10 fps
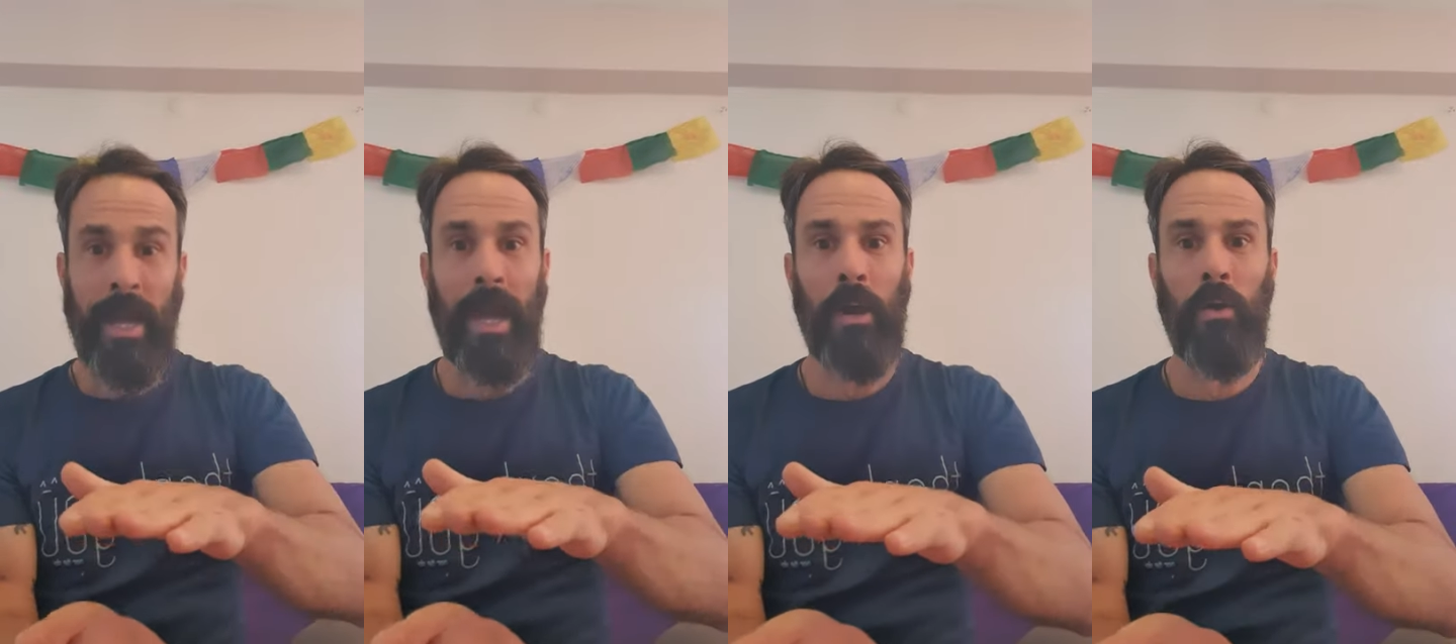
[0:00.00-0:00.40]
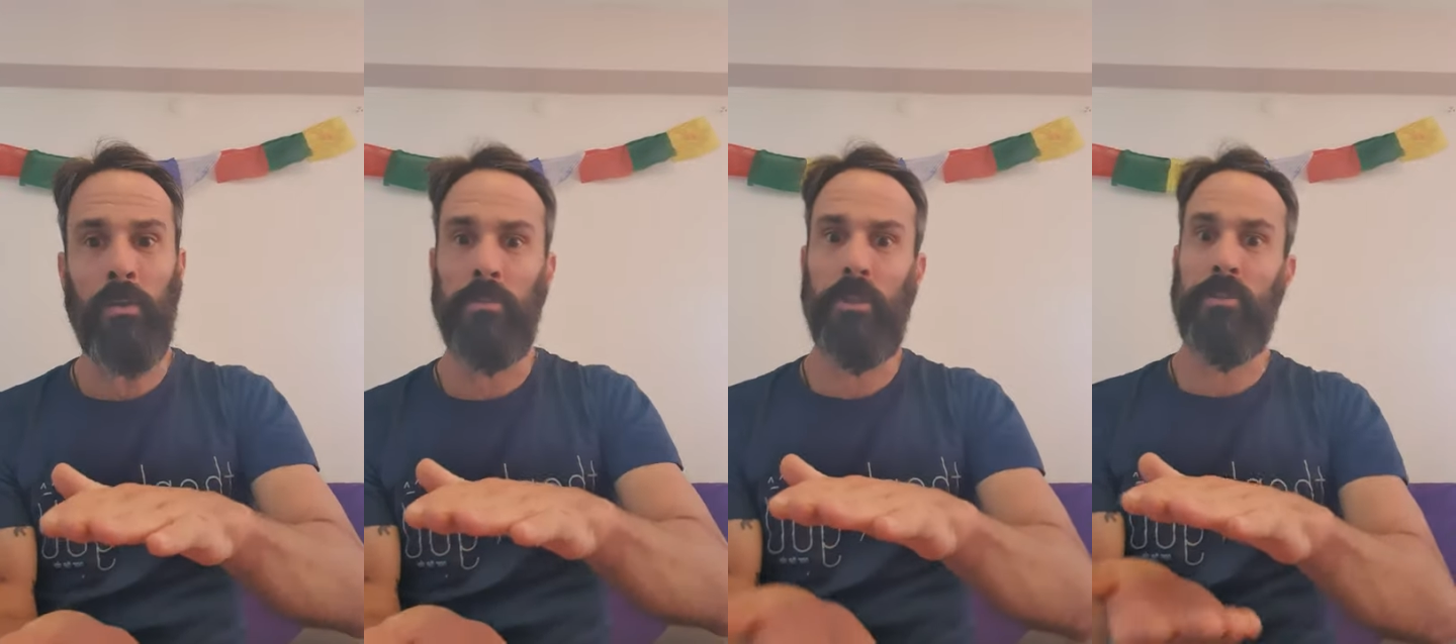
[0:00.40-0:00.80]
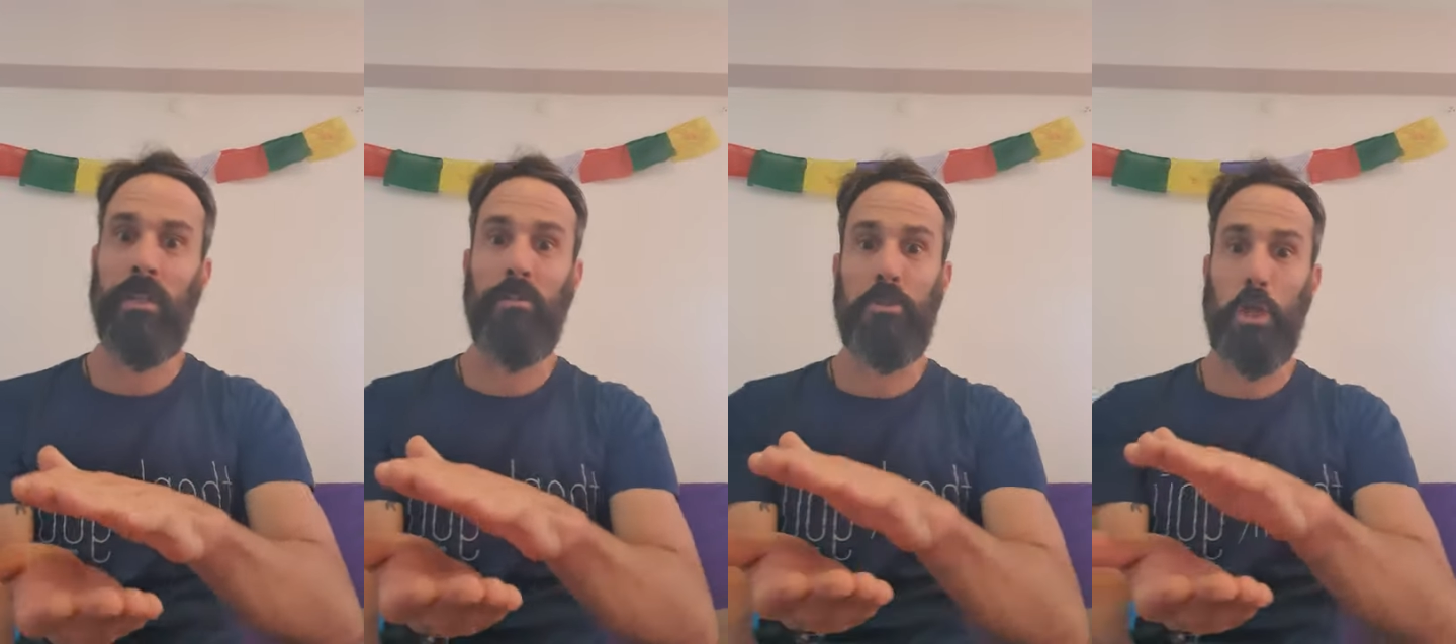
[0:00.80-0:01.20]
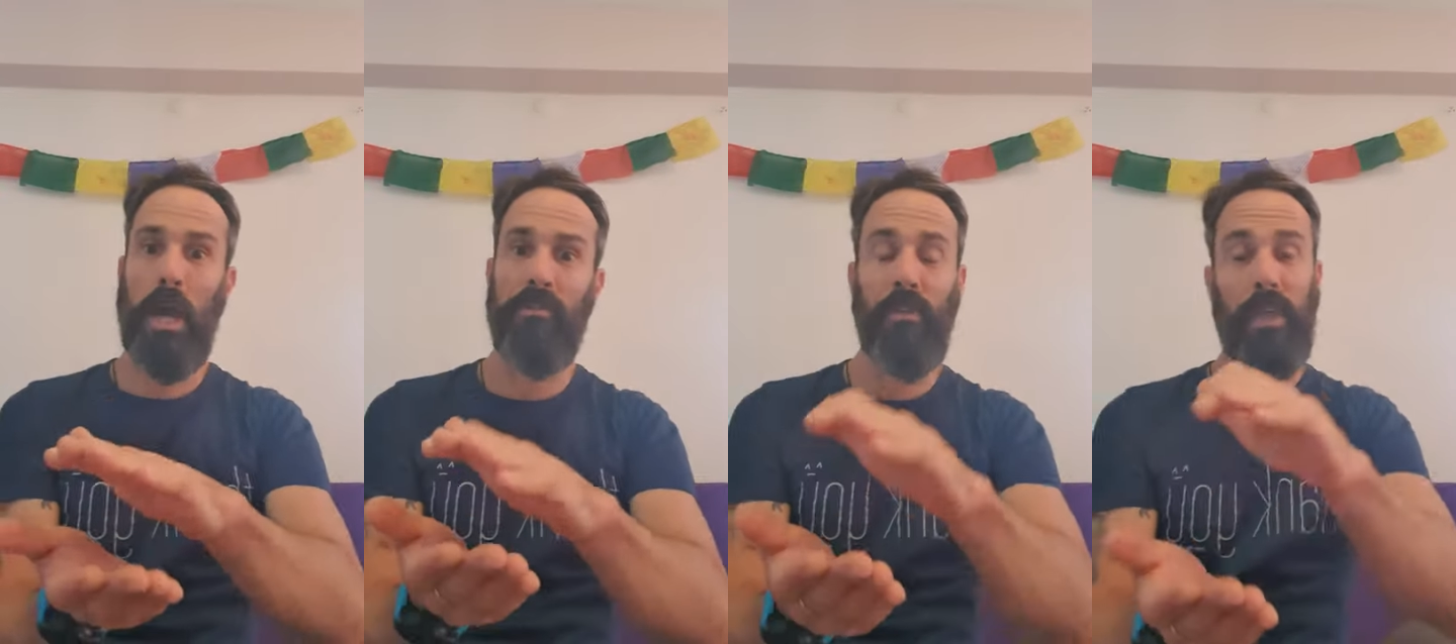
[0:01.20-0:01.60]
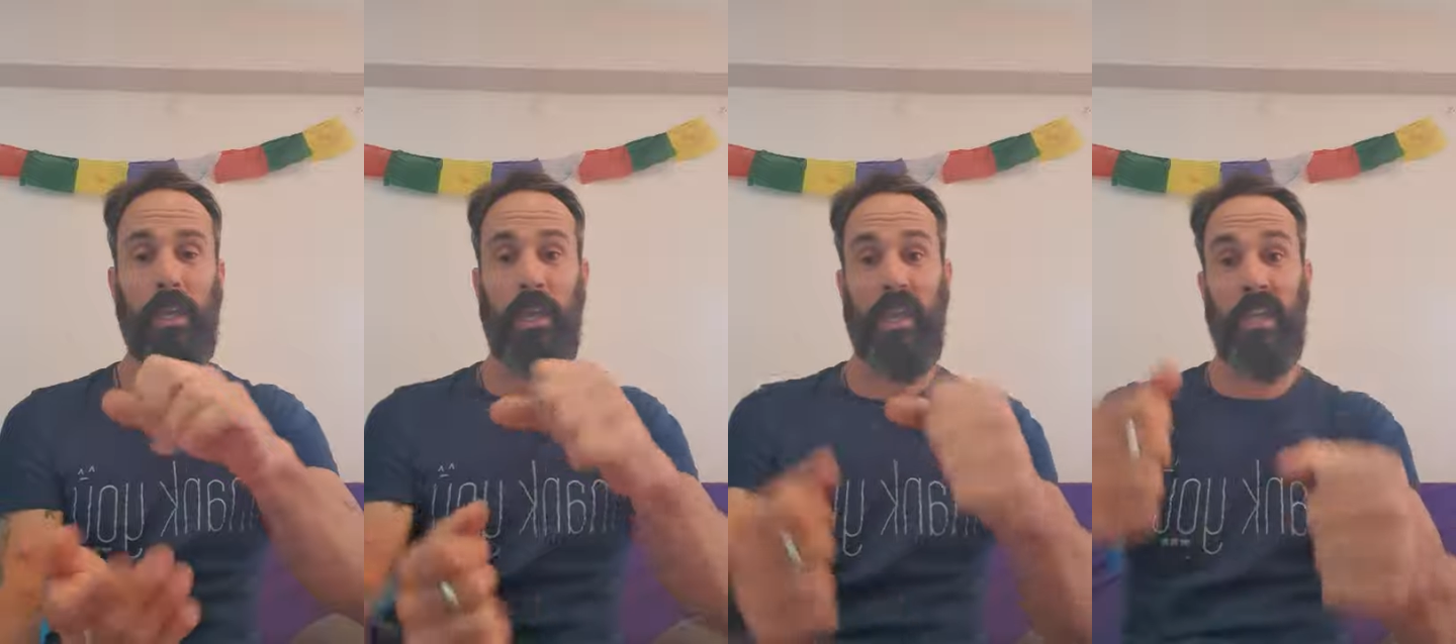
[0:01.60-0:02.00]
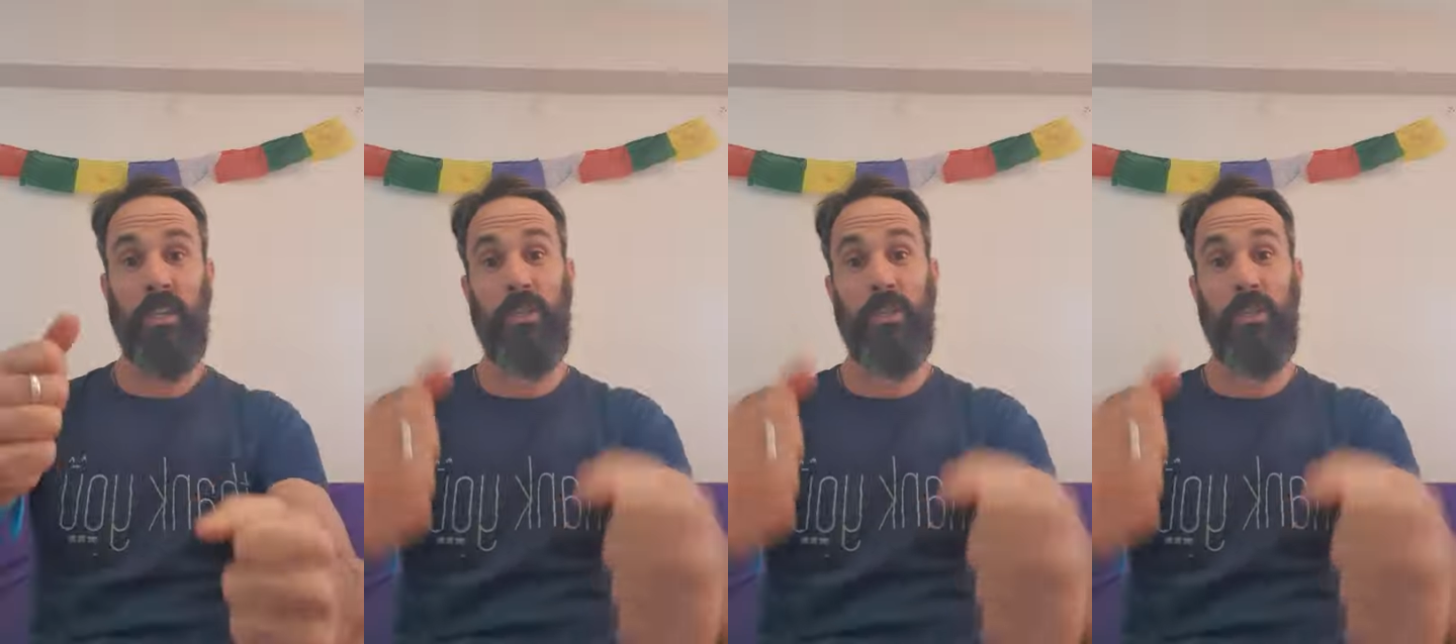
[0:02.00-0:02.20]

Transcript: How does it drive like a